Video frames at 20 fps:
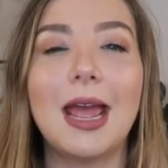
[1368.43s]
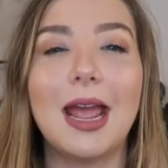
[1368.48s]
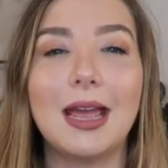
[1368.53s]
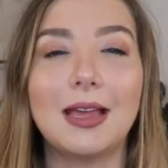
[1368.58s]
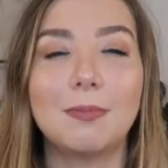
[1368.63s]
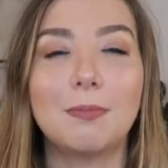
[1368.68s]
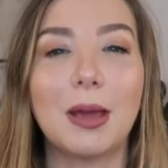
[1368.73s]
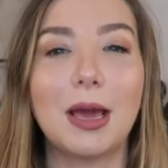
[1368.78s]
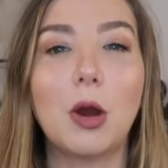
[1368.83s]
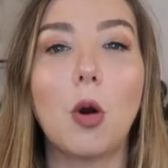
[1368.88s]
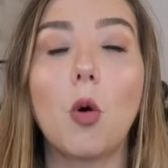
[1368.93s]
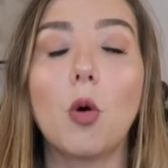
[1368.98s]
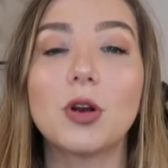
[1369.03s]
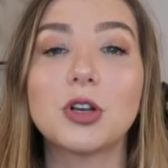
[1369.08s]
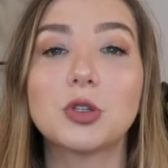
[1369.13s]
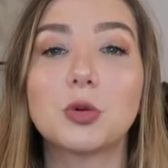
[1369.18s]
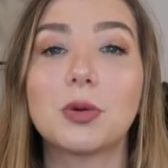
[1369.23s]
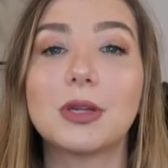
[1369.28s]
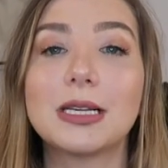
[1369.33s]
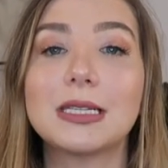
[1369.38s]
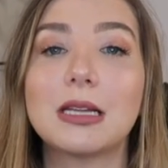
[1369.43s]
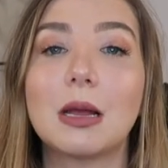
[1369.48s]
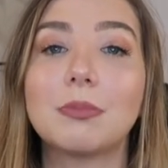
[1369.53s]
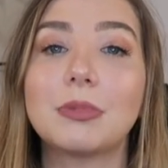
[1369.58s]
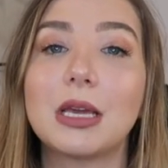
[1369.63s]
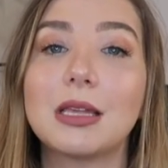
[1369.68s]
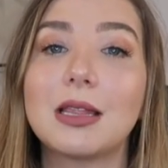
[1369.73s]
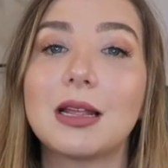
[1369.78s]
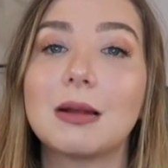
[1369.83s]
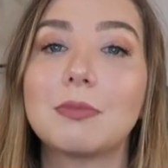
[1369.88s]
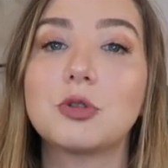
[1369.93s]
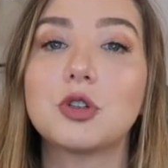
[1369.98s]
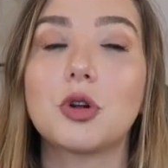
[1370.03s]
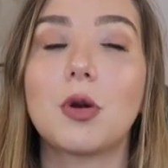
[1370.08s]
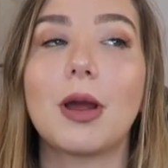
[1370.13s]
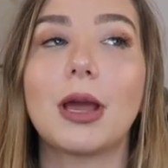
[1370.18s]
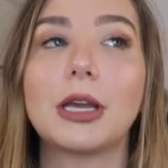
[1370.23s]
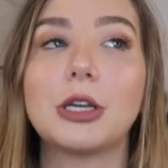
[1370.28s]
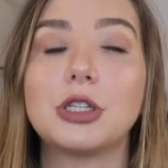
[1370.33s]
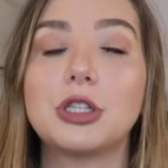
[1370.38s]
And my core is really something that I'm
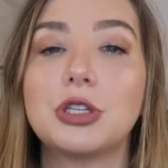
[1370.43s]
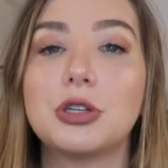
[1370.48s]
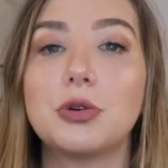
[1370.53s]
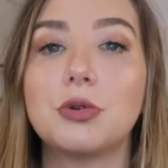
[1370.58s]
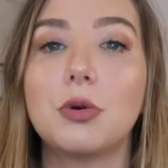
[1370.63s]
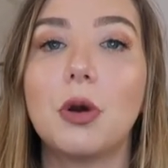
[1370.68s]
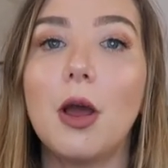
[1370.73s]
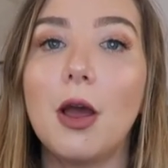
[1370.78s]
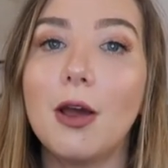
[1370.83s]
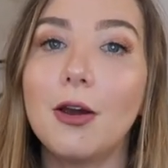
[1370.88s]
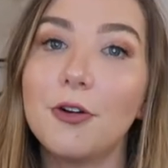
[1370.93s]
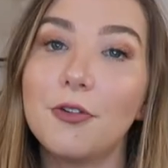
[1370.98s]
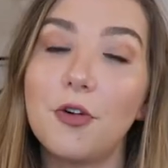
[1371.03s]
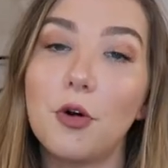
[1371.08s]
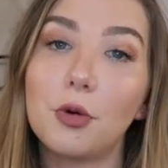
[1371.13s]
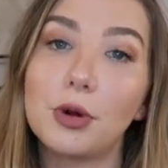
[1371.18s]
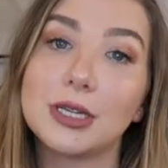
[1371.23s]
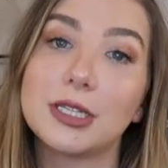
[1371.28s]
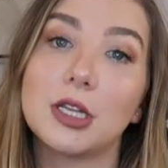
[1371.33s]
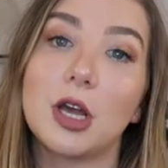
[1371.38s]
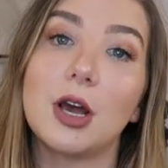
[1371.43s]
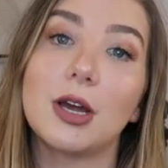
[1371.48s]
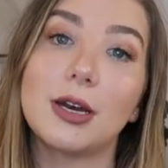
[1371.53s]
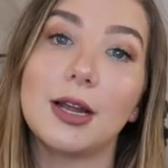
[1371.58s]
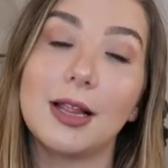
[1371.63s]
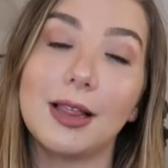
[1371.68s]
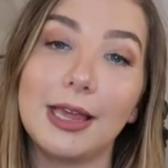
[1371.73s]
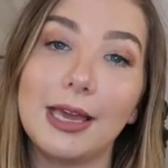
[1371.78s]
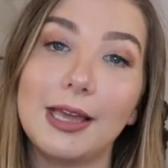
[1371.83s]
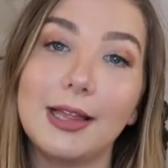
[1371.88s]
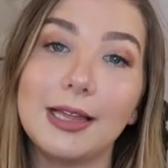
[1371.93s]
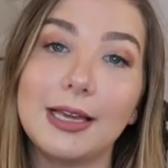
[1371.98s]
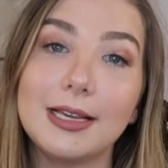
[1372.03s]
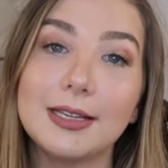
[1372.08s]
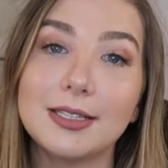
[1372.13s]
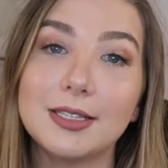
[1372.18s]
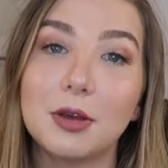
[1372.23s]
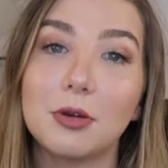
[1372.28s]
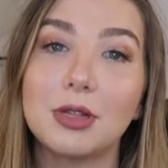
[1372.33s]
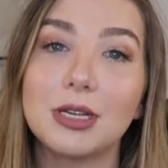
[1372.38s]
trying to focus on lately.
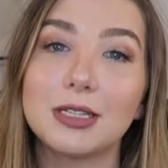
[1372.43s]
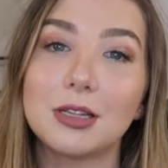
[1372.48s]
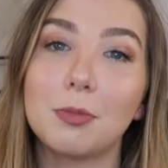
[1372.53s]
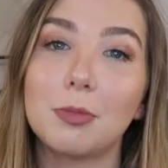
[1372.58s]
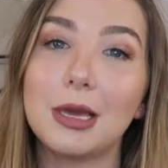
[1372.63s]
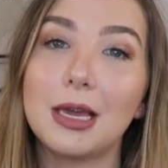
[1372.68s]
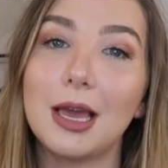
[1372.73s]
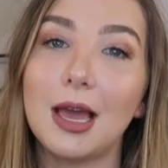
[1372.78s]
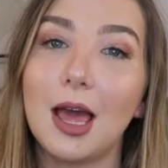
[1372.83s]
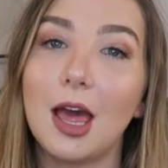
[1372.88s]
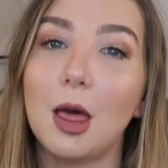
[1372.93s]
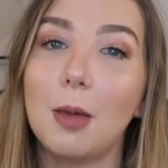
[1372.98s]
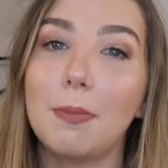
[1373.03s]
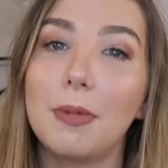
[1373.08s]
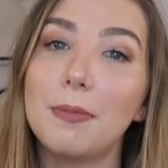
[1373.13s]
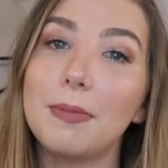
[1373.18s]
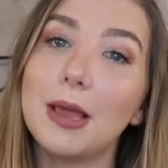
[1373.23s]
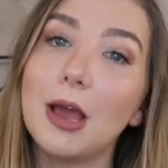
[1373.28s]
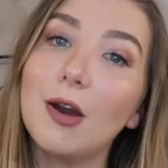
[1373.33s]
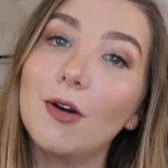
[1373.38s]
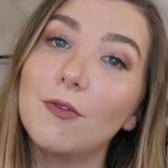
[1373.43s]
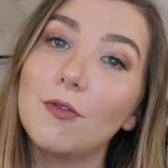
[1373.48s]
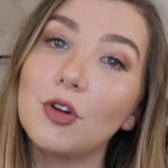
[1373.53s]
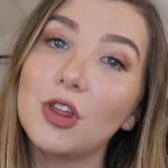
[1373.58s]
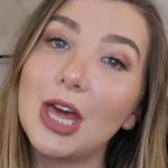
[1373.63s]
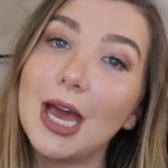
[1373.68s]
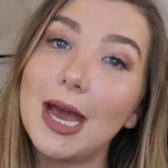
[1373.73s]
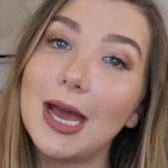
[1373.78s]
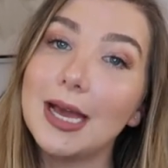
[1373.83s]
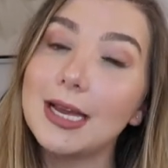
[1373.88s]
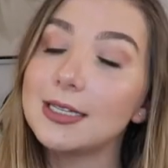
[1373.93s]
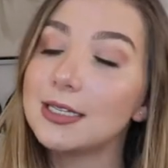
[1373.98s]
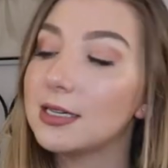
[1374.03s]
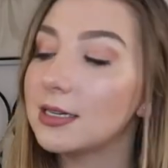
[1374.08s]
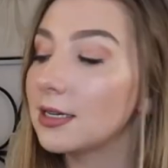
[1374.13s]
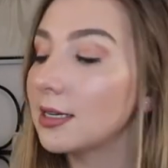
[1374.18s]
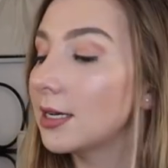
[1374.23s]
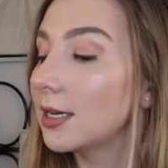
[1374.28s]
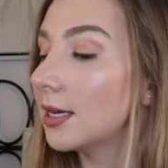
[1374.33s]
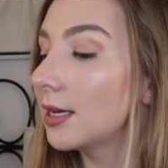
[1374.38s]
So this will be helping me out for that.